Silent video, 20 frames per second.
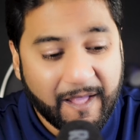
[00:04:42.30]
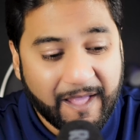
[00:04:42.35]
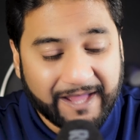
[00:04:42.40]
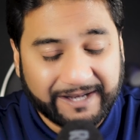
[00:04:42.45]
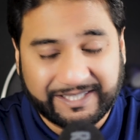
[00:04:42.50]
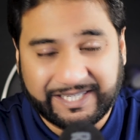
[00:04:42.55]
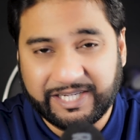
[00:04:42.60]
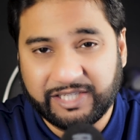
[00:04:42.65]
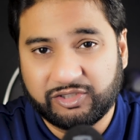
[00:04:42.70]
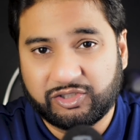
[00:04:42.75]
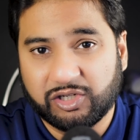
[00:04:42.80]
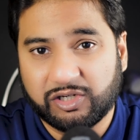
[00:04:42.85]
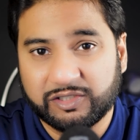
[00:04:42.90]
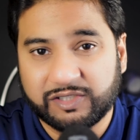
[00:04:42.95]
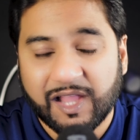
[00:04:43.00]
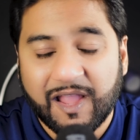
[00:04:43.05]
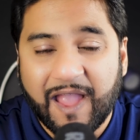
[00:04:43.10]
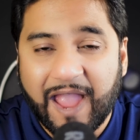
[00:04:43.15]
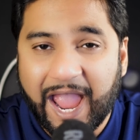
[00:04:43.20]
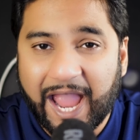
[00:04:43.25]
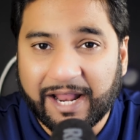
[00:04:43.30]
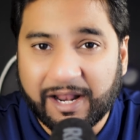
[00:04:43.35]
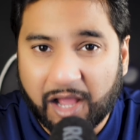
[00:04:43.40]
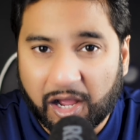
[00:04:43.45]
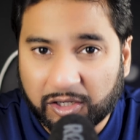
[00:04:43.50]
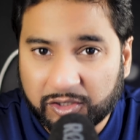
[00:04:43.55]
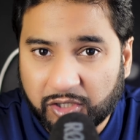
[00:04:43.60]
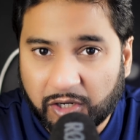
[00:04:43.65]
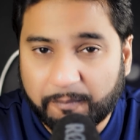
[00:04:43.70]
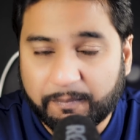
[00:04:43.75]
teachers, and
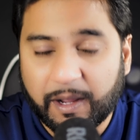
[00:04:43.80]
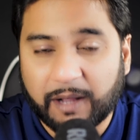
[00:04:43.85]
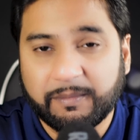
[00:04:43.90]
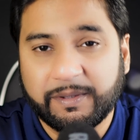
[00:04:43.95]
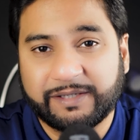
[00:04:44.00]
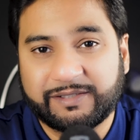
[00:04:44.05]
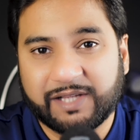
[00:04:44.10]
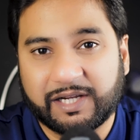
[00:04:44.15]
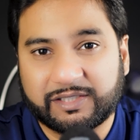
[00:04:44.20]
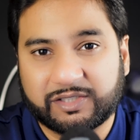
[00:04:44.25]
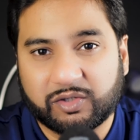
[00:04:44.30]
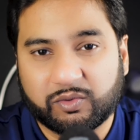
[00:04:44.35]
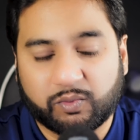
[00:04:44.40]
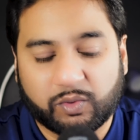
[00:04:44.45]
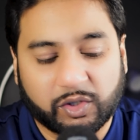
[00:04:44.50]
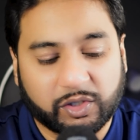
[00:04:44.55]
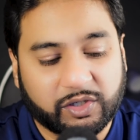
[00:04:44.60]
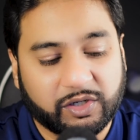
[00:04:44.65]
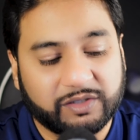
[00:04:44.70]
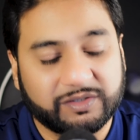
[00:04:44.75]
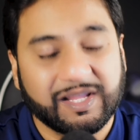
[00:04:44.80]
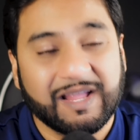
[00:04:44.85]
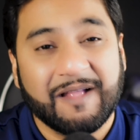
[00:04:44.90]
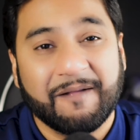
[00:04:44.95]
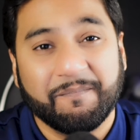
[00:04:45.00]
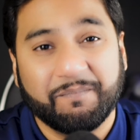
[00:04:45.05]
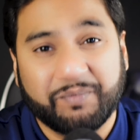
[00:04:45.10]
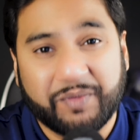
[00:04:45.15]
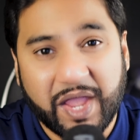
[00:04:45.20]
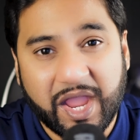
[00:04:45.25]
other public sector workers,
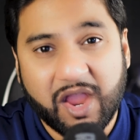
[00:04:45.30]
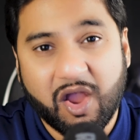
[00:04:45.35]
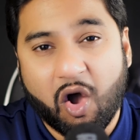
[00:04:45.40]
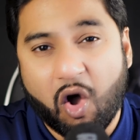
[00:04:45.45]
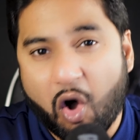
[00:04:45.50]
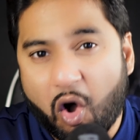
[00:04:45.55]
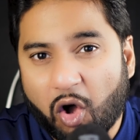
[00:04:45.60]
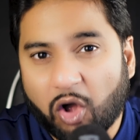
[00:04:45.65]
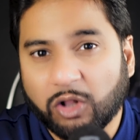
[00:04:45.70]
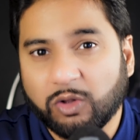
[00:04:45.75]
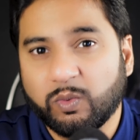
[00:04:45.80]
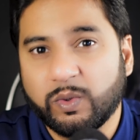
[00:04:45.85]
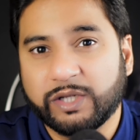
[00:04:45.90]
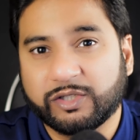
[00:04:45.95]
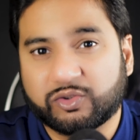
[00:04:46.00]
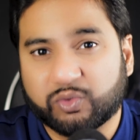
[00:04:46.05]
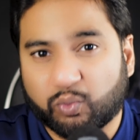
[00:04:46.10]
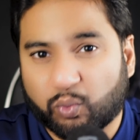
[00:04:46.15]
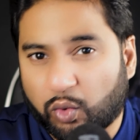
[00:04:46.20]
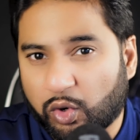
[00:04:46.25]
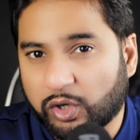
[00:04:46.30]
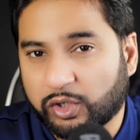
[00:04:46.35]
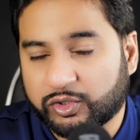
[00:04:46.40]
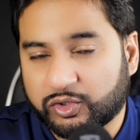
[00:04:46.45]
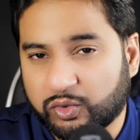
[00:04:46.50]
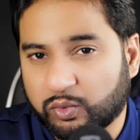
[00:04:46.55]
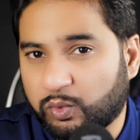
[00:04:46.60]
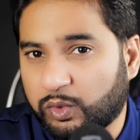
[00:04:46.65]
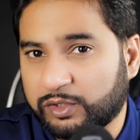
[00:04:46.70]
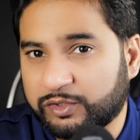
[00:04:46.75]
they always work
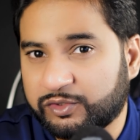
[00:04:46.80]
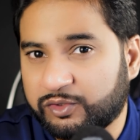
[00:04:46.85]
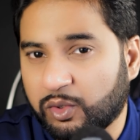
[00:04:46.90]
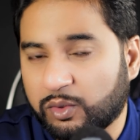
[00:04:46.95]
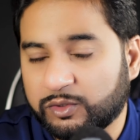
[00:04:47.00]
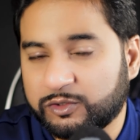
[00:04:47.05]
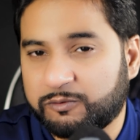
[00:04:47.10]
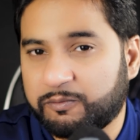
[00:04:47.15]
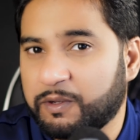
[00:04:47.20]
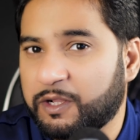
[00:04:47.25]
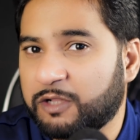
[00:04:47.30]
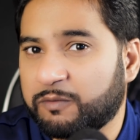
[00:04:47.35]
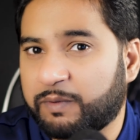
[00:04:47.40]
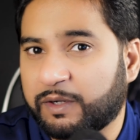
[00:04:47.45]
towards those bills.